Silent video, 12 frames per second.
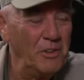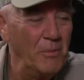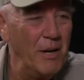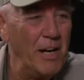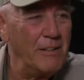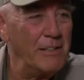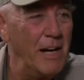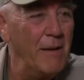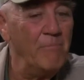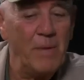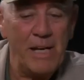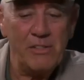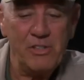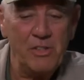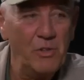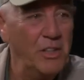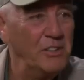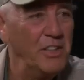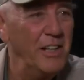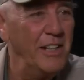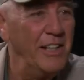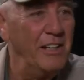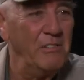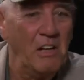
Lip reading: It's about time, made in USA.